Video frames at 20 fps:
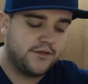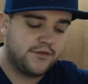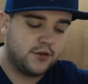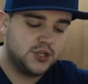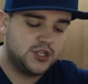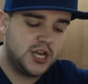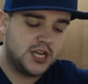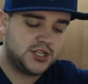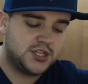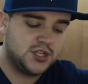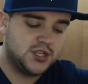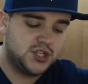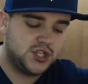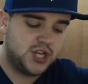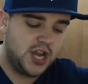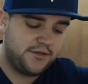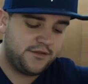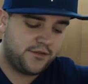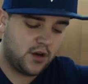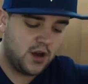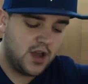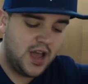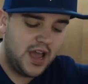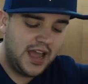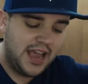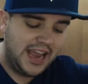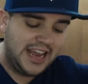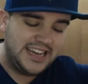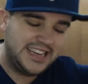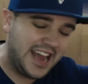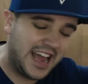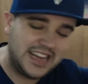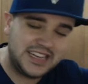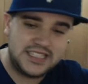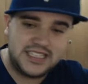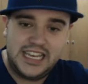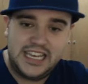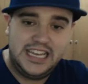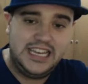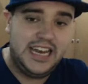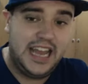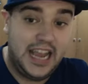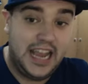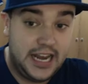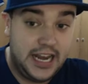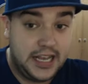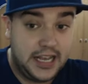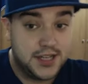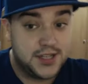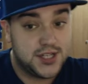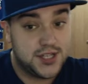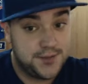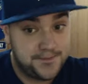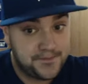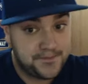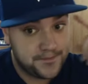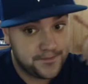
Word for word: for Justin Shafer in 19 innings.